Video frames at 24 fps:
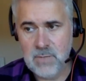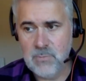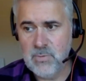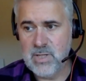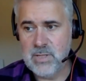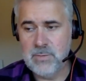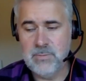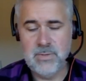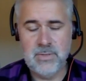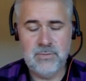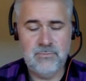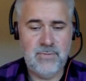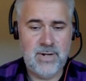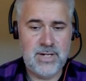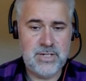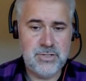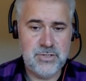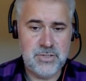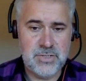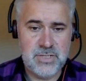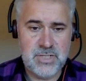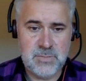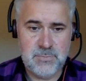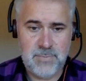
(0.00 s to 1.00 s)
whether it be
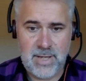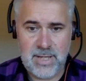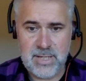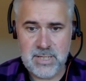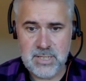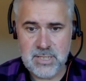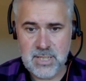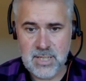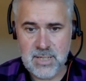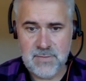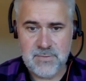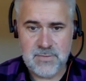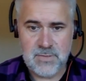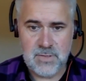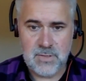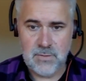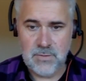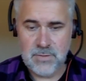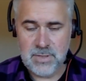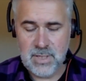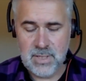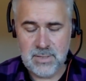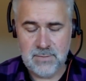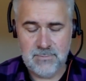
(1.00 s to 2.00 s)
retrospectives and
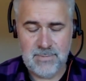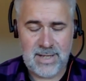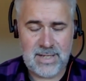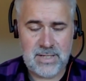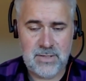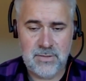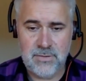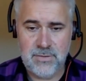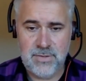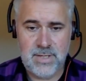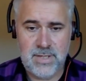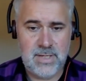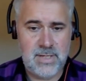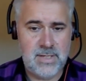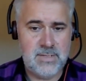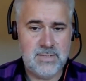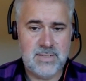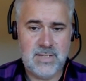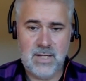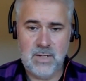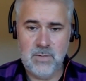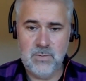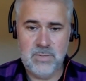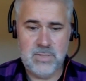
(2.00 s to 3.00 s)
looking back on
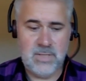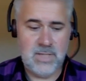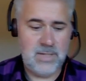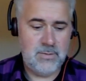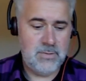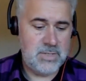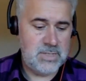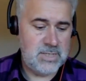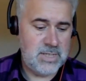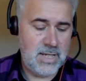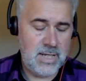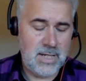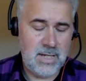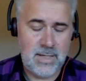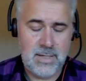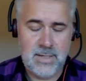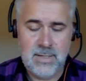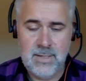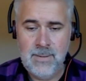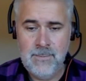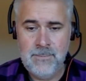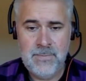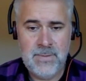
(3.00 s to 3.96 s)
things, how we did our daily